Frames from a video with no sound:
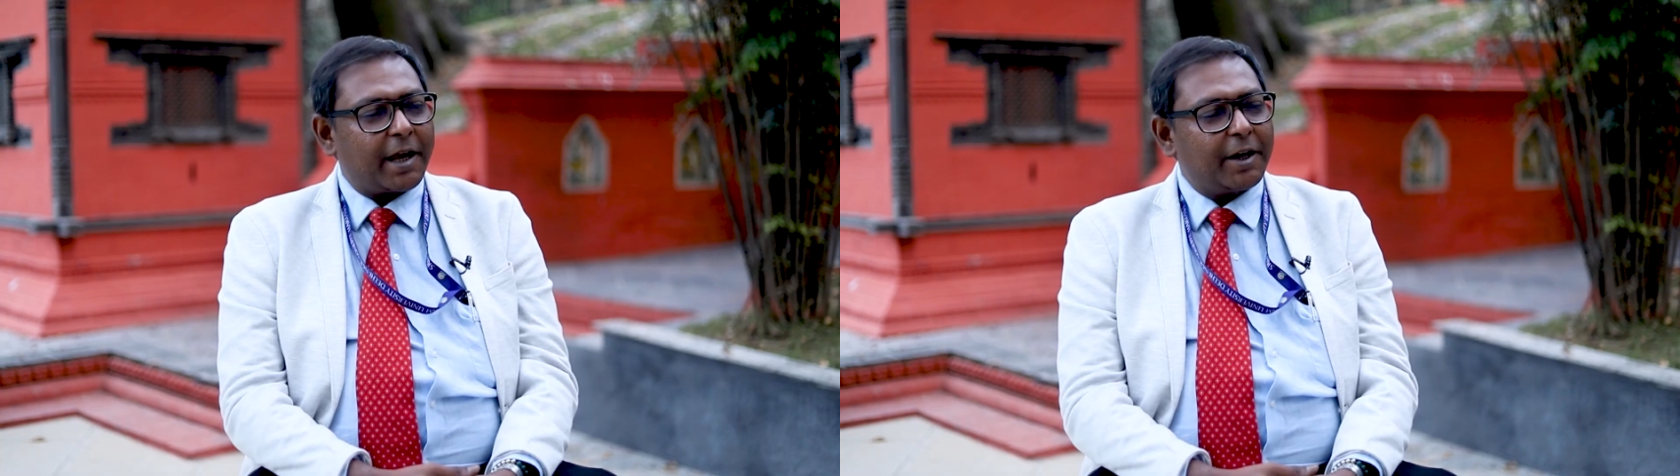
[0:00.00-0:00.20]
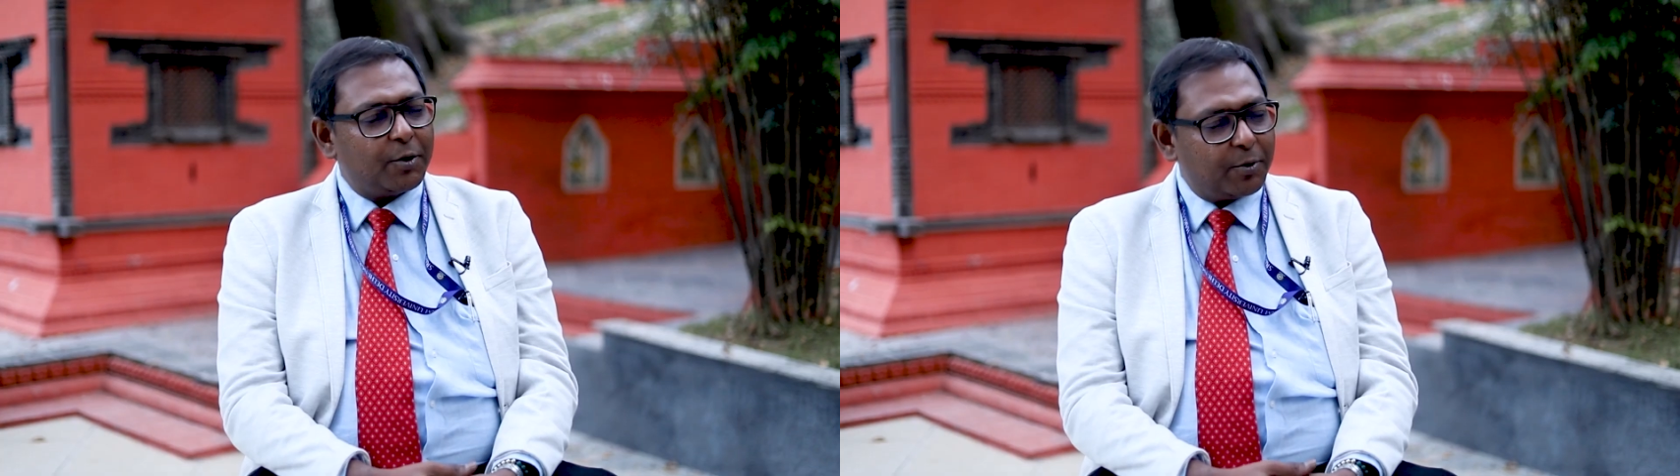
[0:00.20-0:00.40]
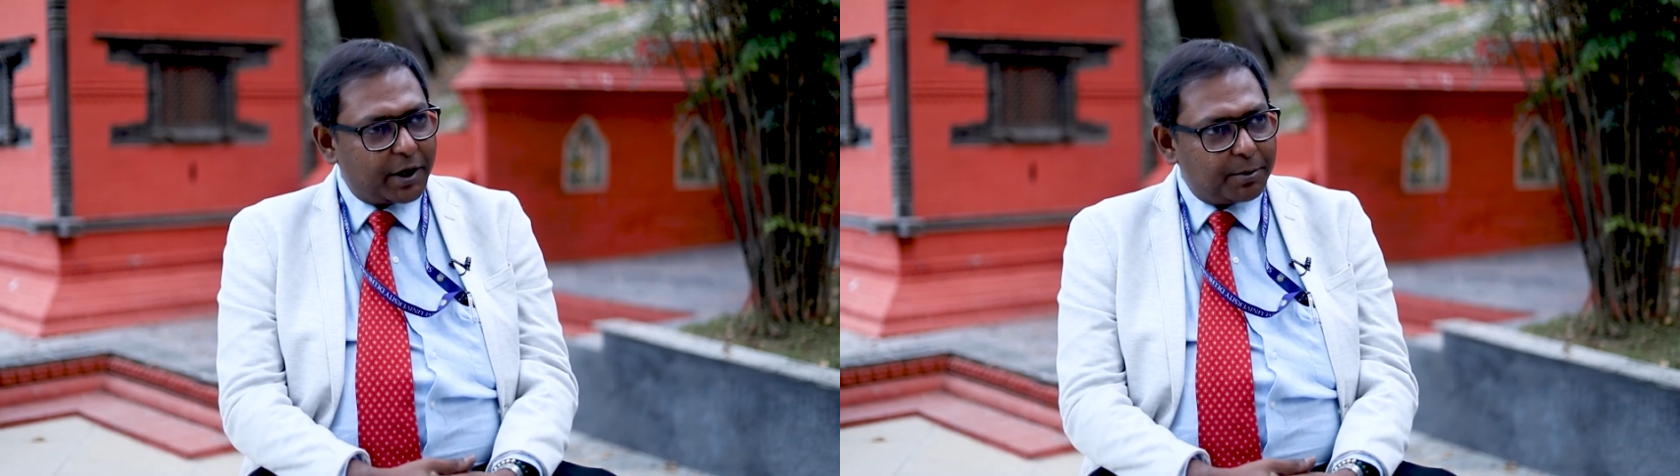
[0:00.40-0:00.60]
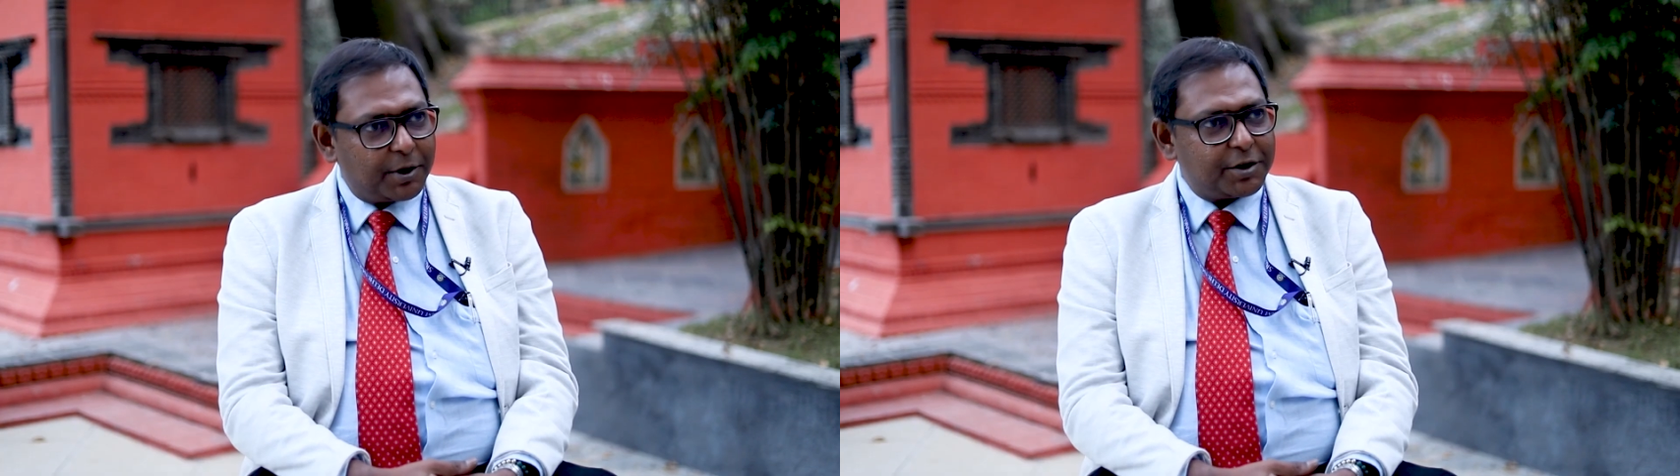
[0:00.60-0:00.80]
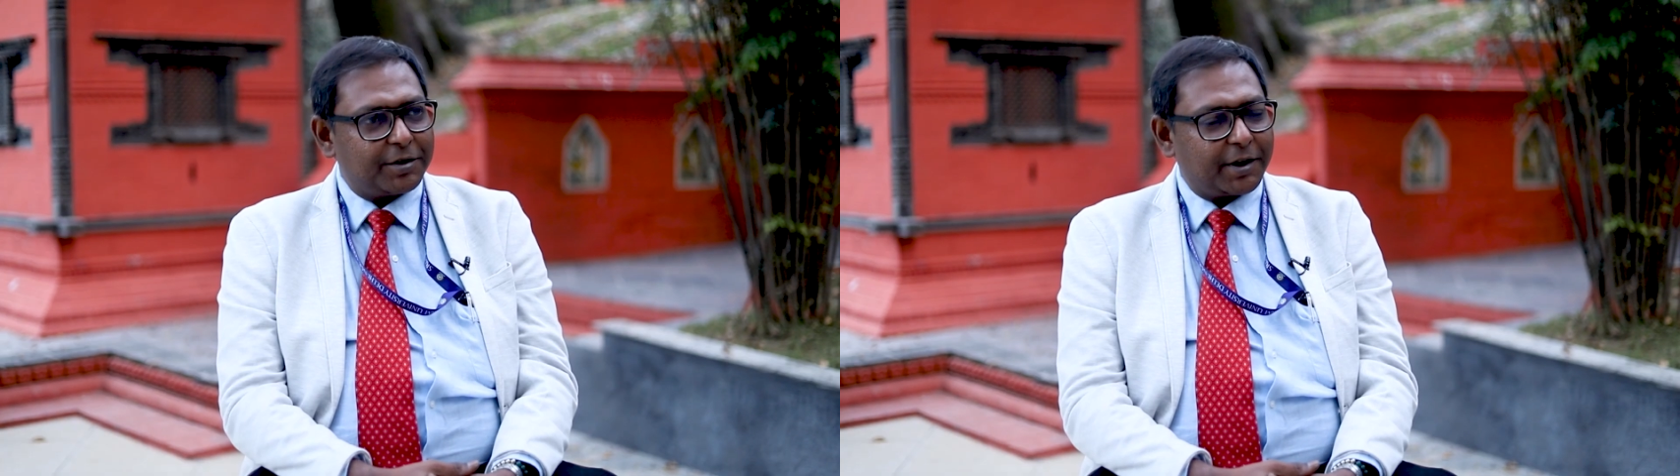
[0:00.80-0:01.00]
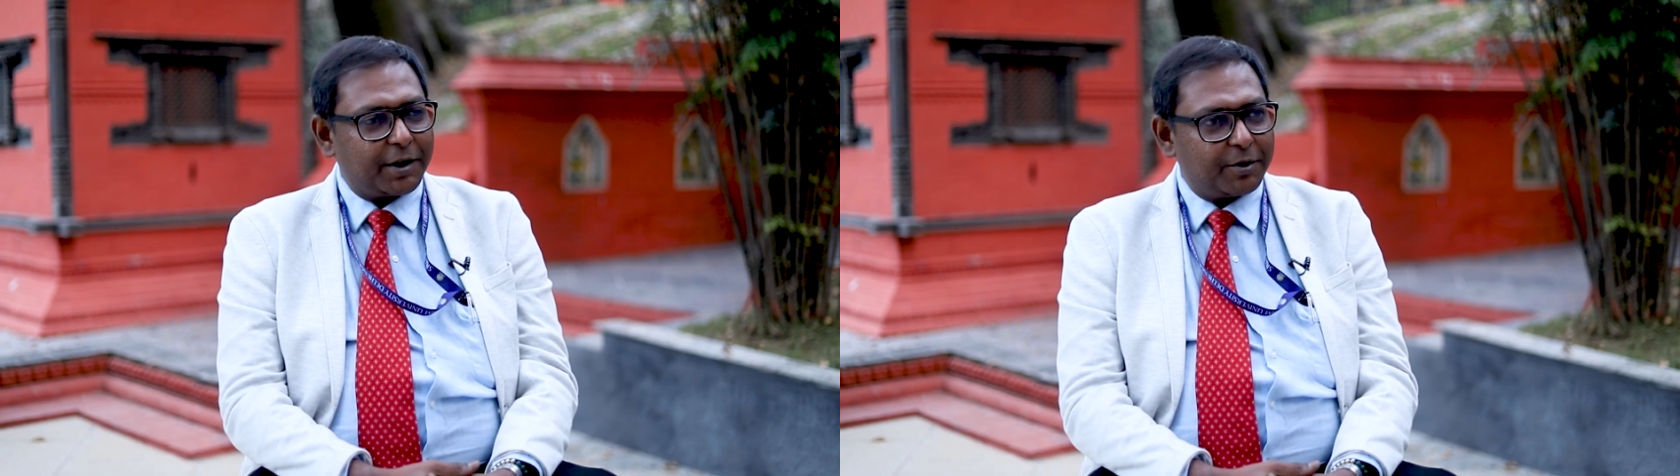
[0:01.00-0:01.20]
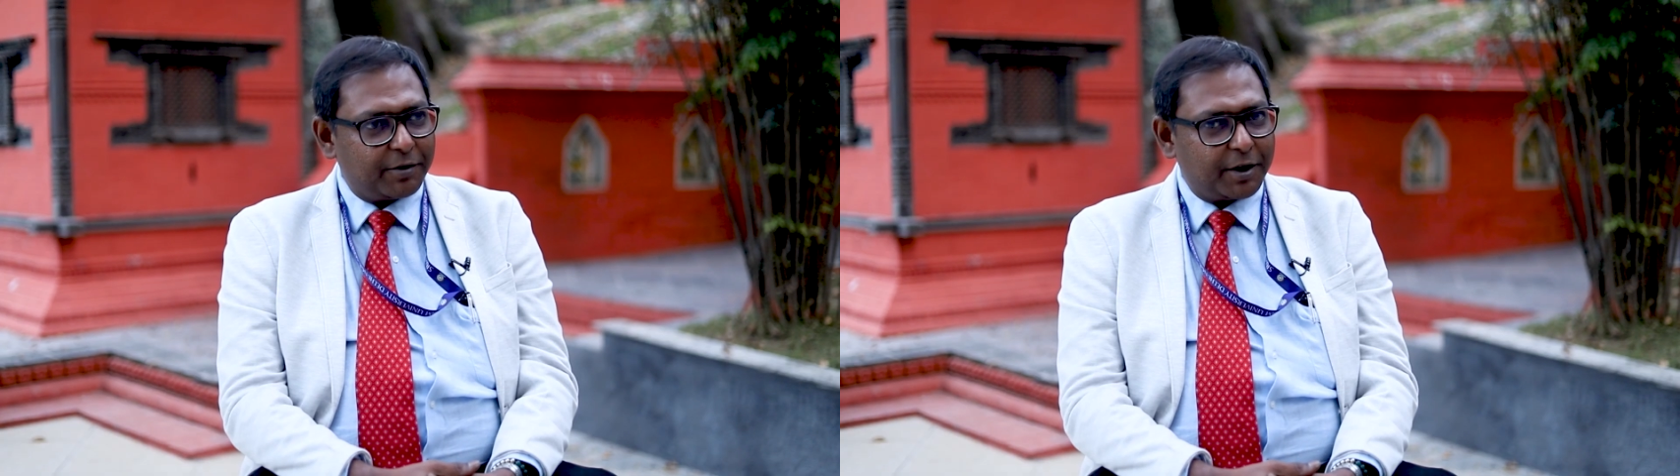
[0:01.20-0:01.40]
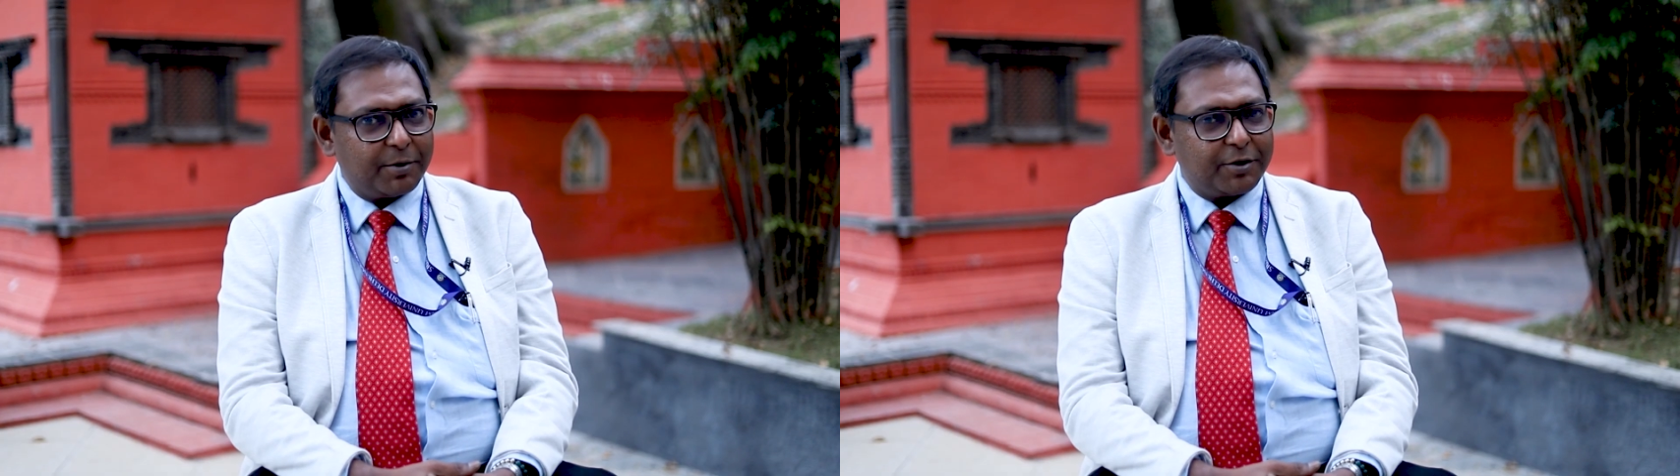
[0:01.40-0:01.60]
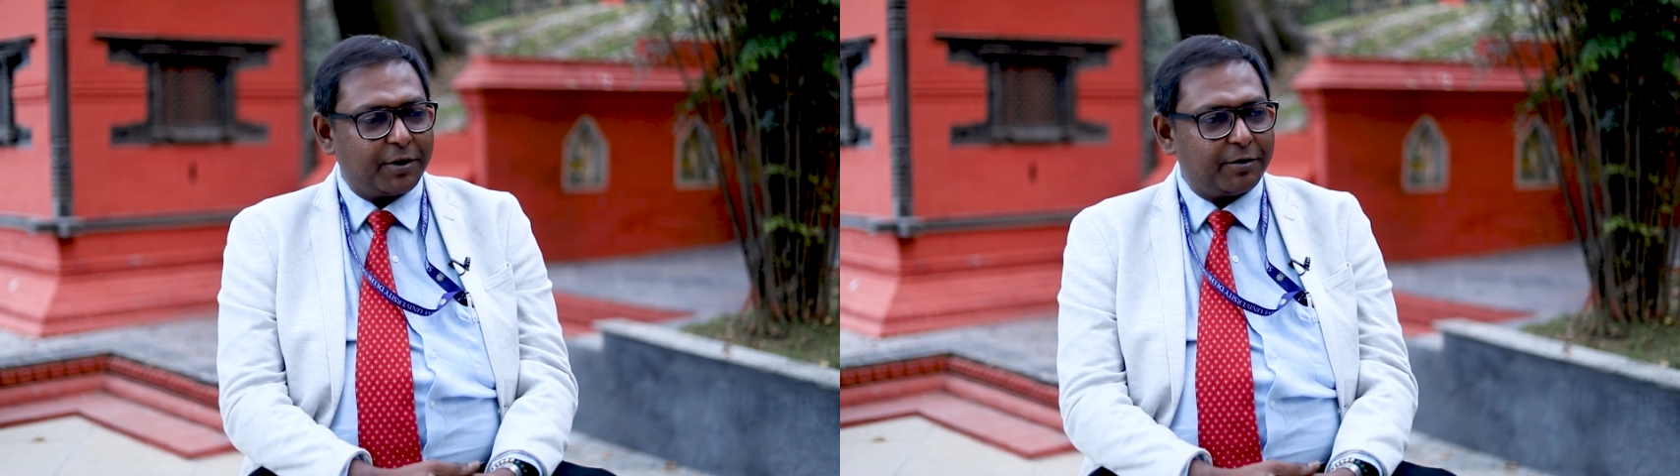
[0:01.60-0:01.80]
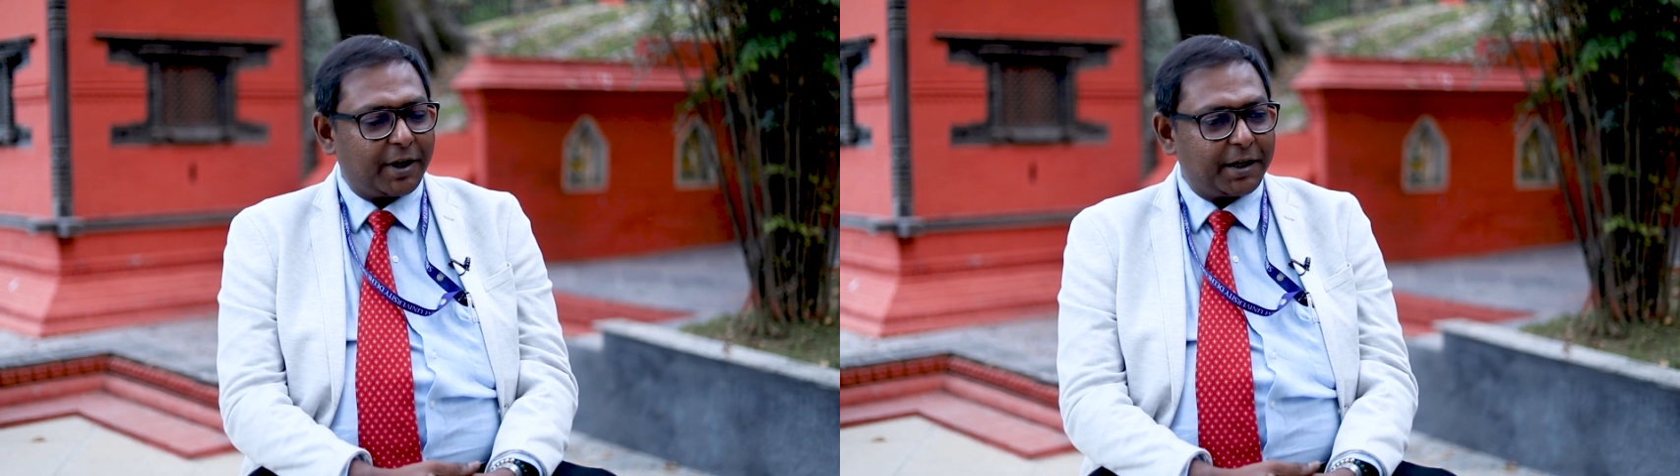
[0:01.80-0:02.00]
Thank you very much. Thank you very much
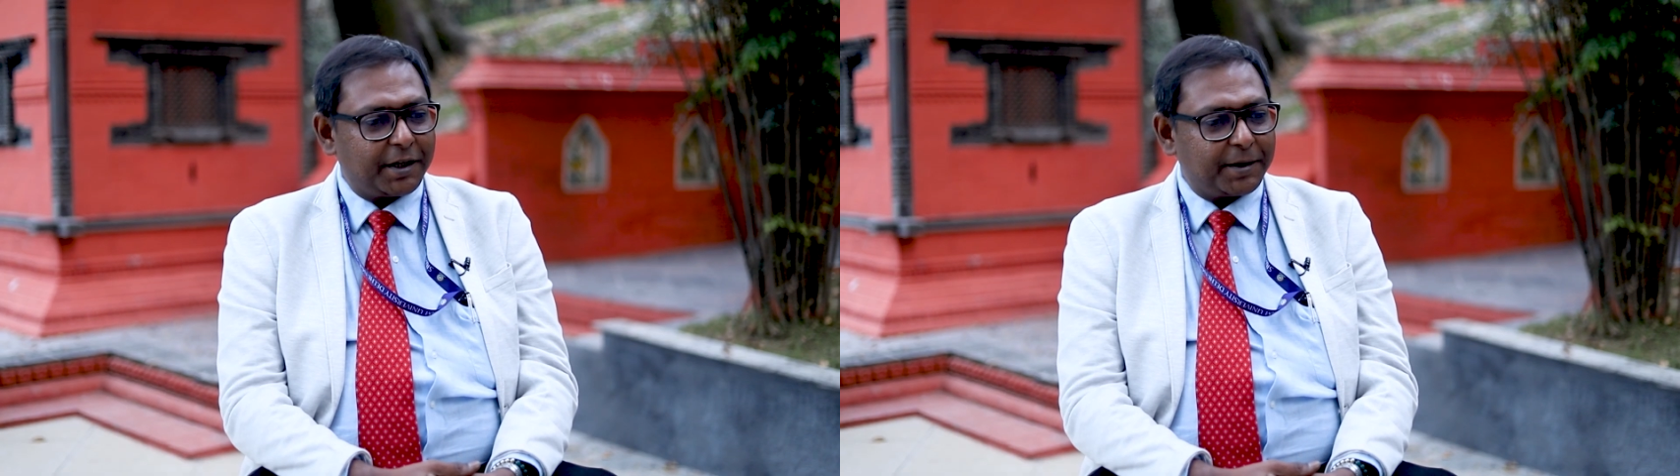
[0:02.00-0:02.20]
for inviting.